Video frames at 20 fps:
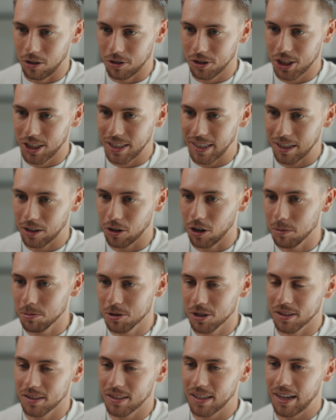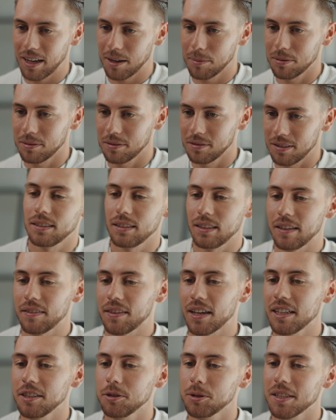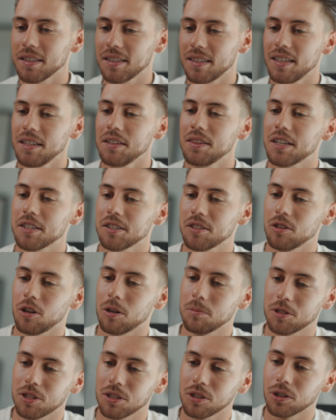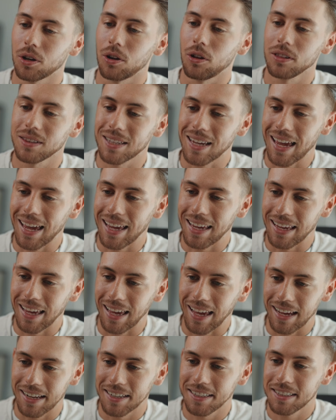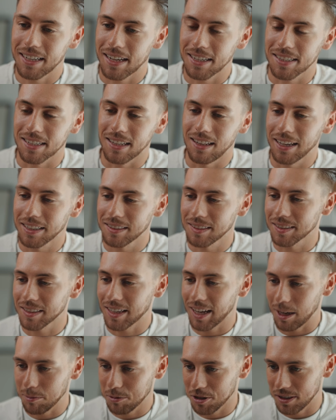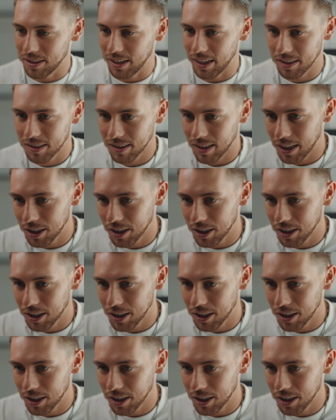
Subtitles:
Logitech Options app, and then you can see there's an option called Edit Selected Caption Text.